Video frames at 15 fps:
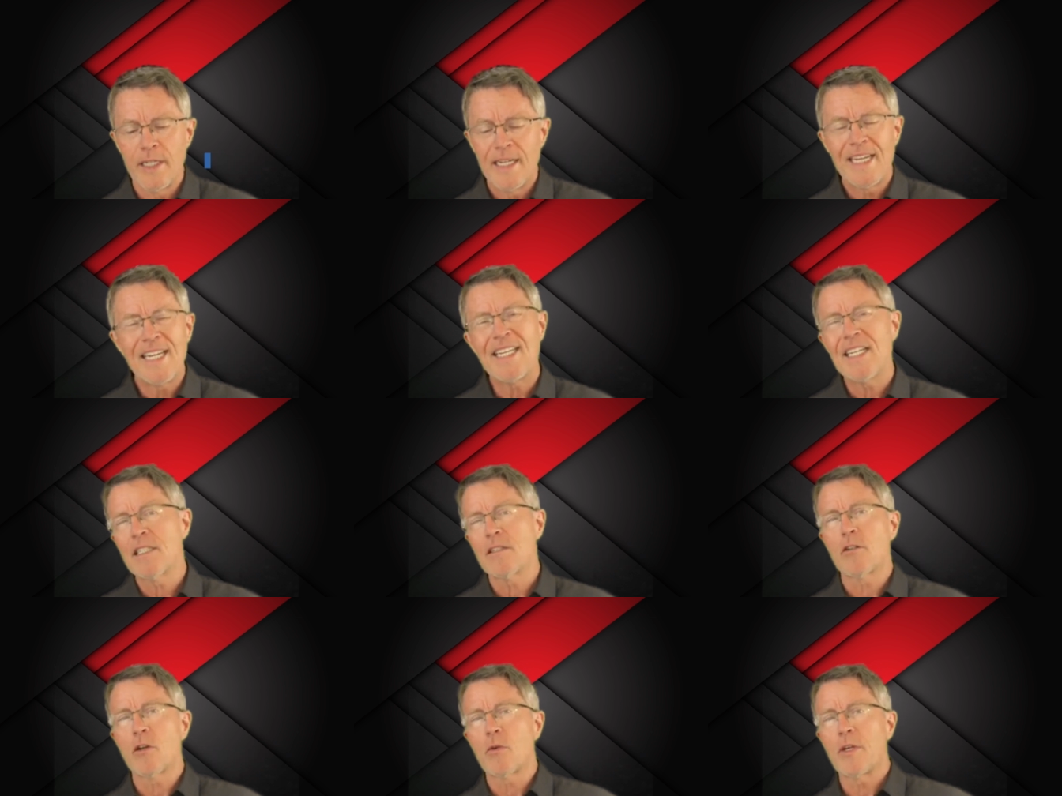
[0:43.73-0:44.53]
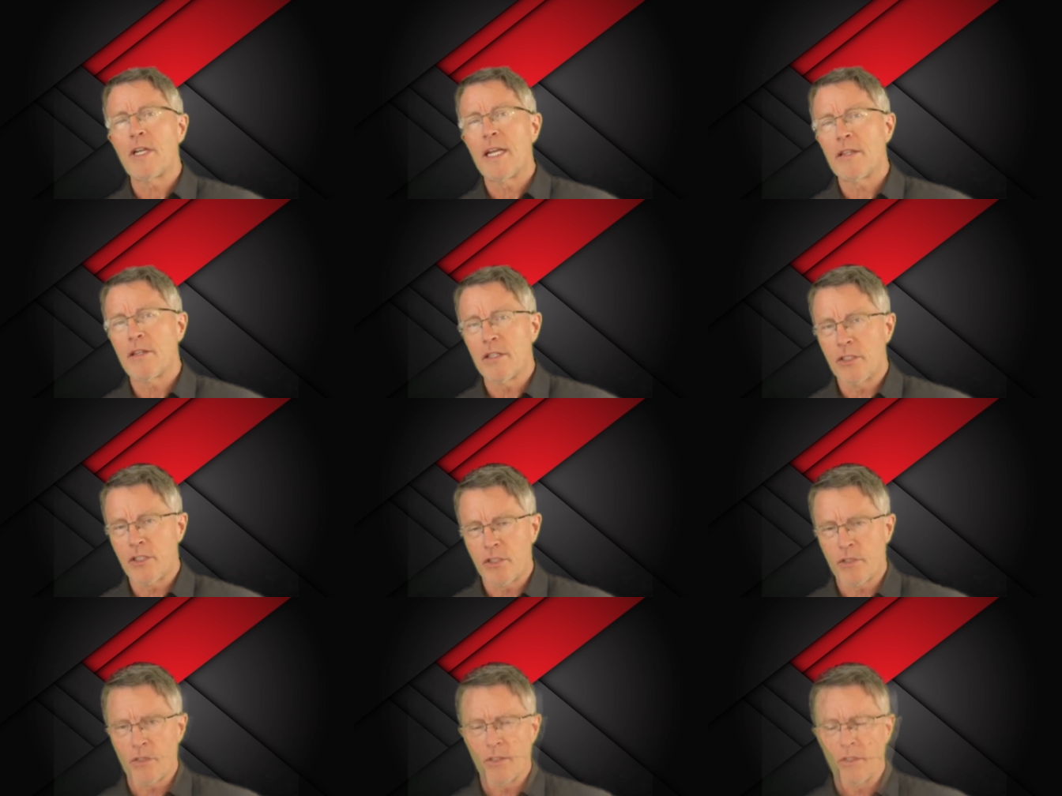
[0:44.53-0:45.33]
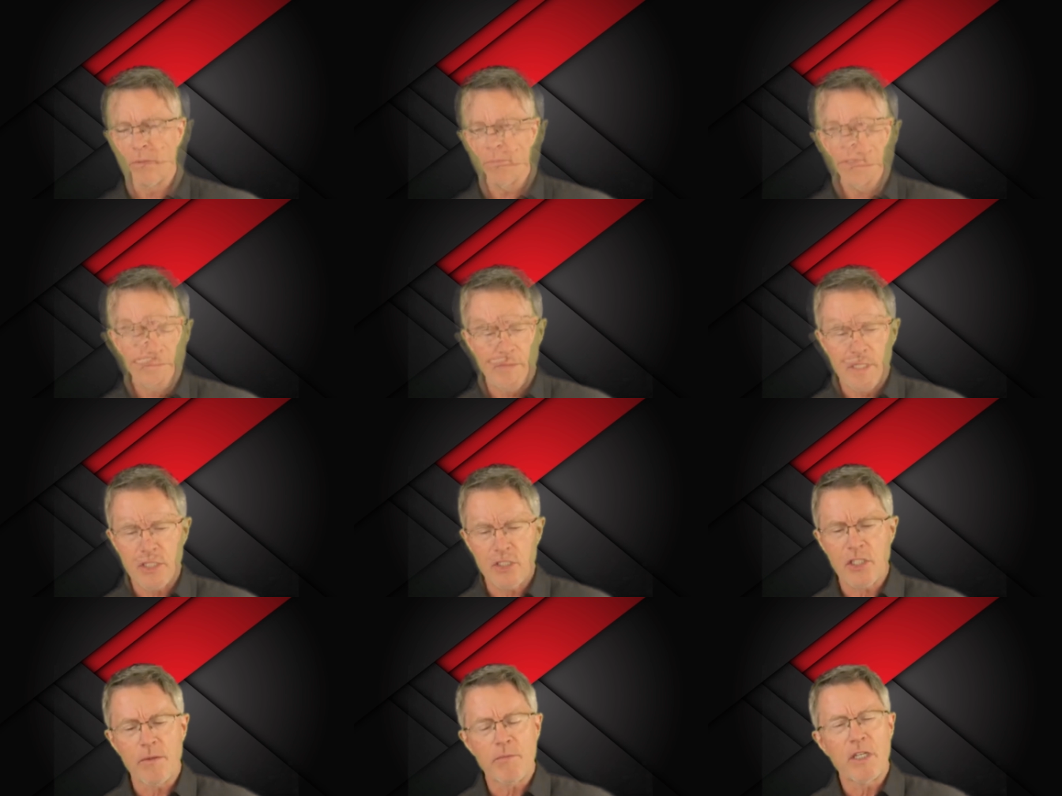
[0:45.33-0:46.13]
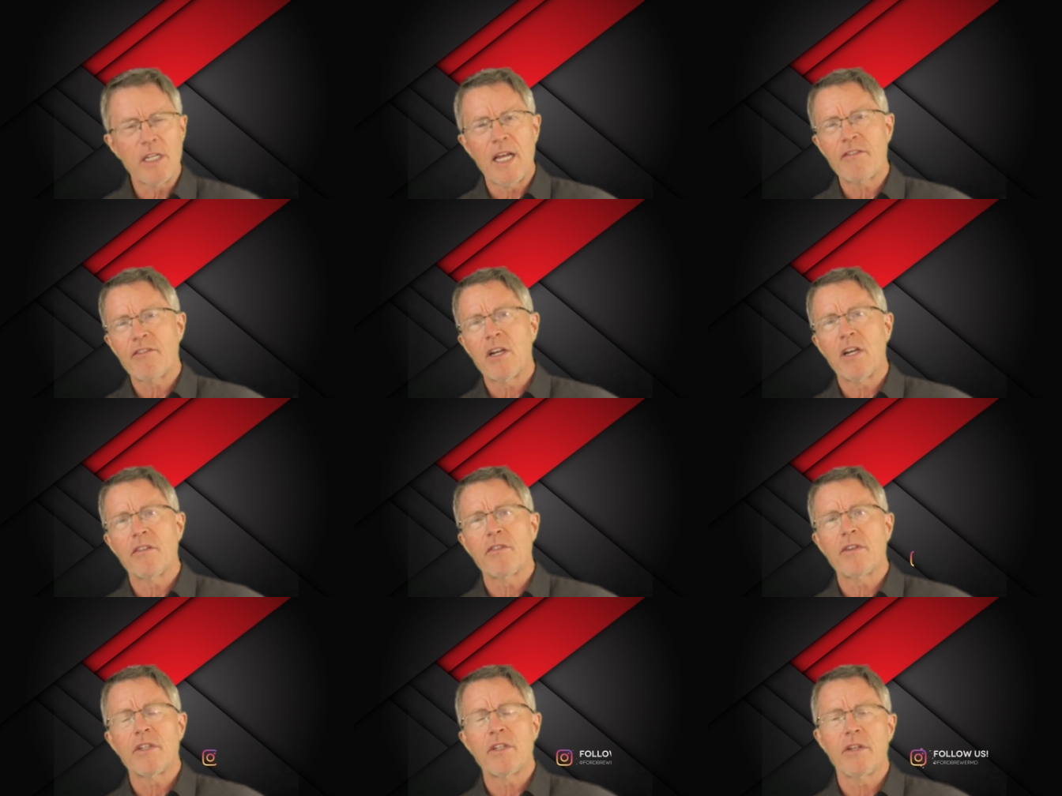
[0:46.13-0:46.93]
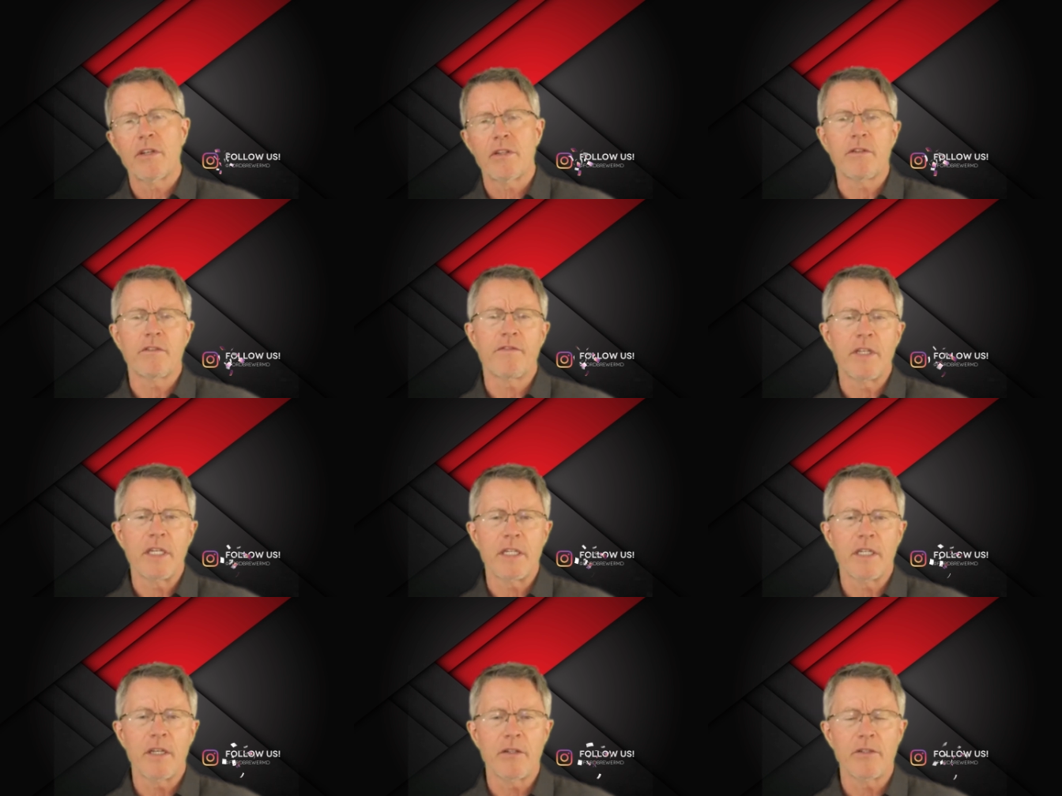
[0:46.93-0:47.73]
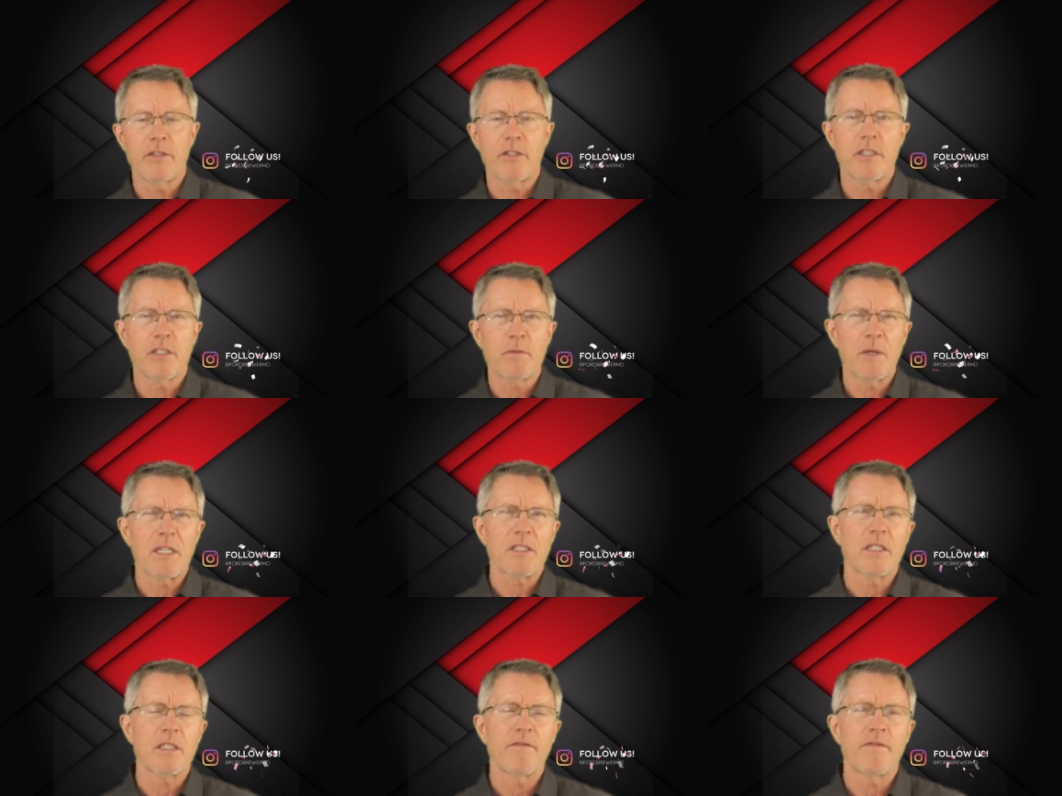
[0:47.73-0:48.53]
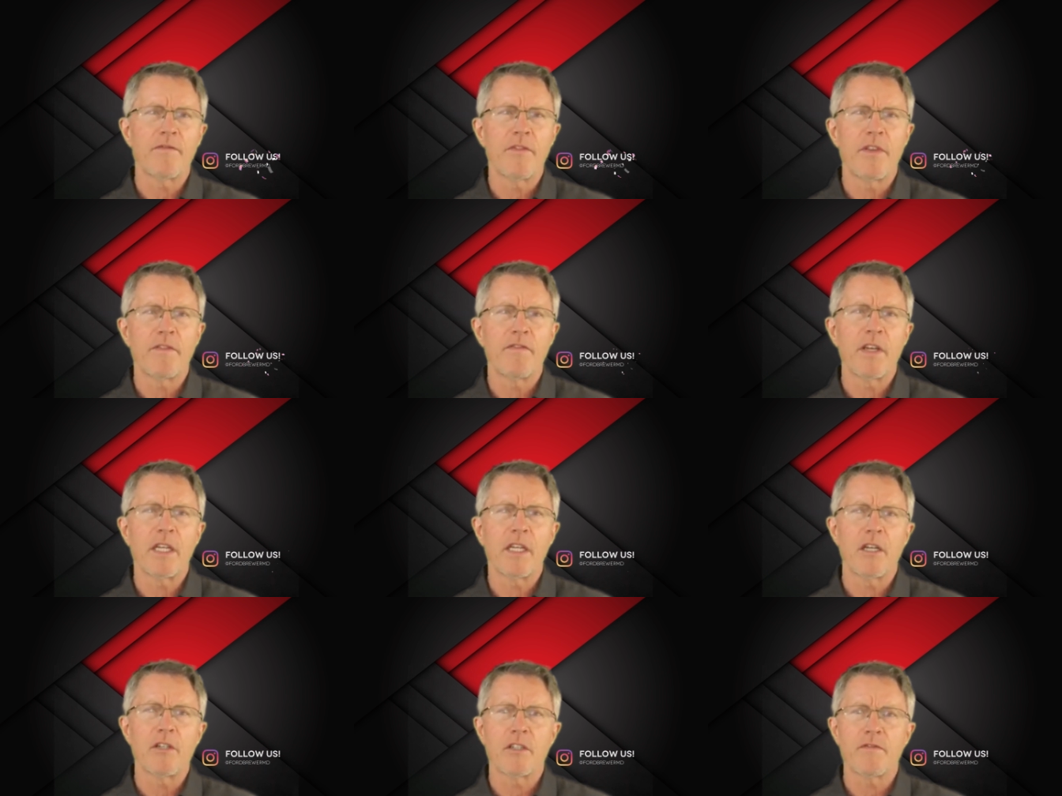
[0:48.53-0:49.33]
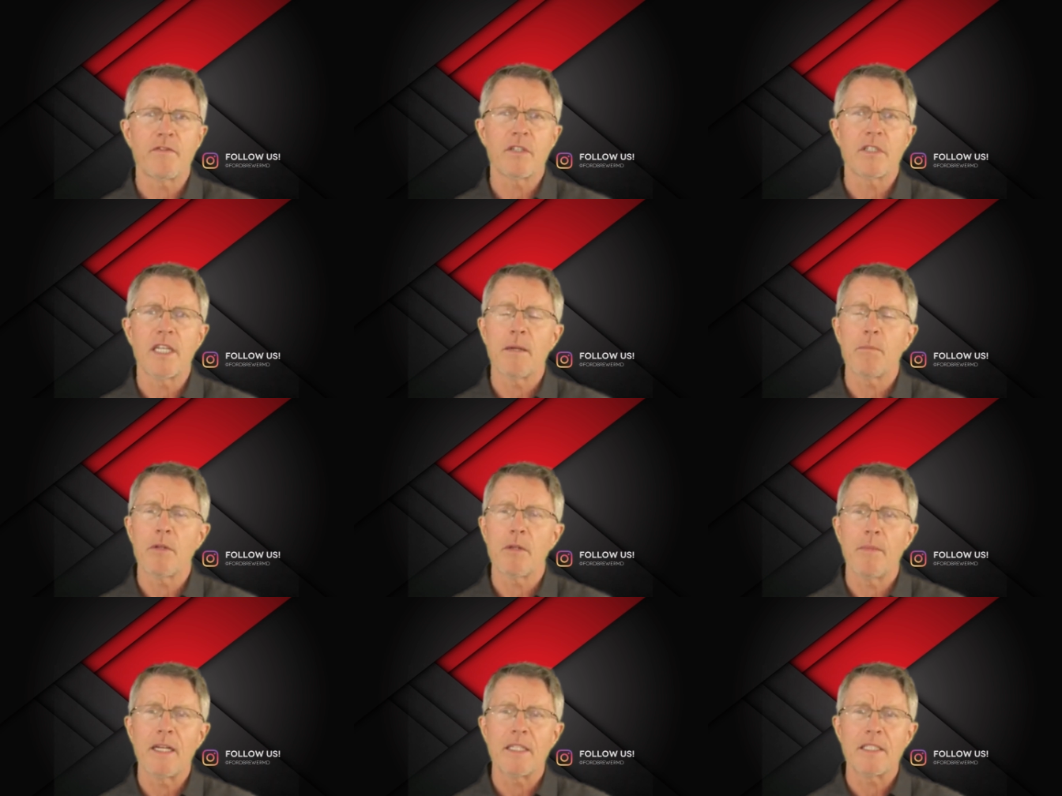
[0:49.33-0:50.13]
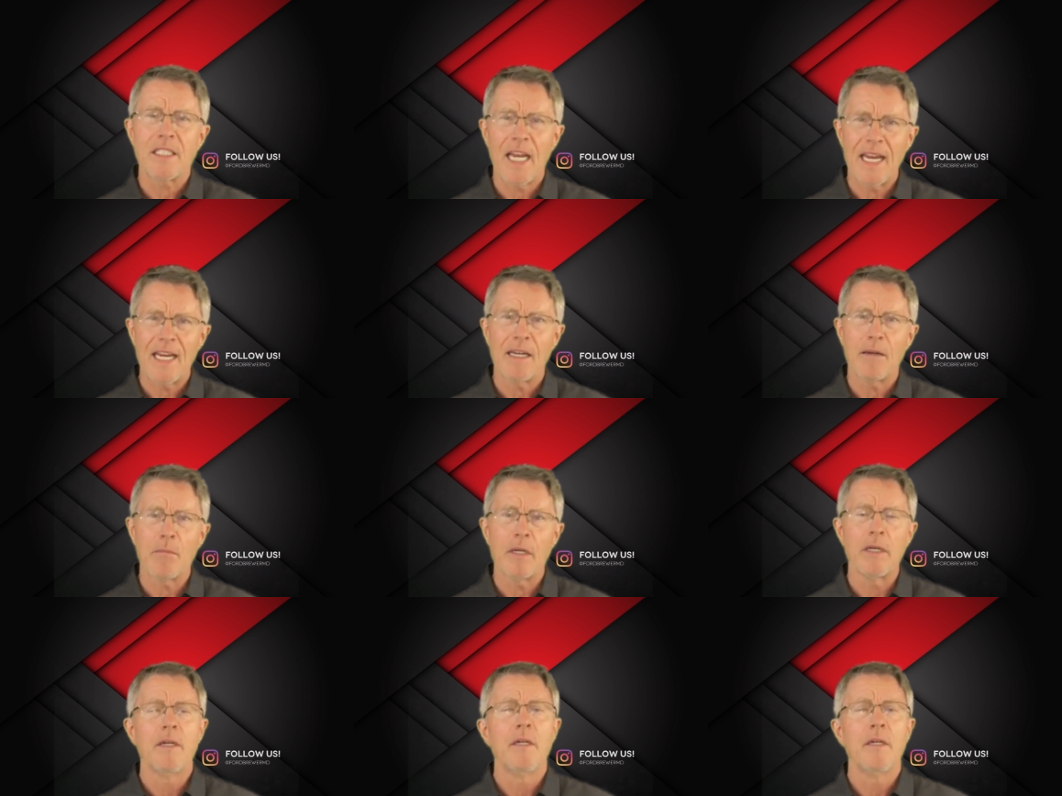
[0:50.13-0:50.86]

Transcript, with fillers: He didn't create this term. It's something I've covered in other videos, especially the videos, for example, about TAME,